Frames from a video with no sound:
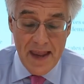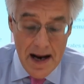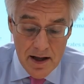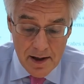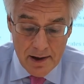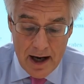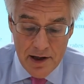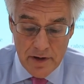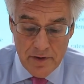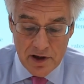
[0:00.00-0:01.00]
in the
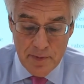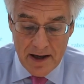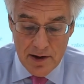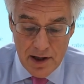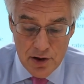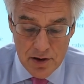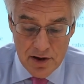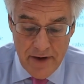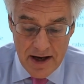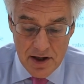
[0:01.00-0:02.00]
light of expectations
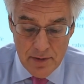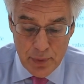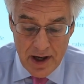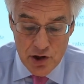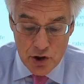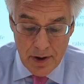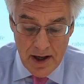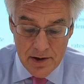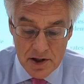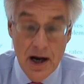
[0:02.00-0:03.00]
of asset price
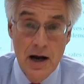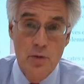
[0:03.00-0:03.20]
trends,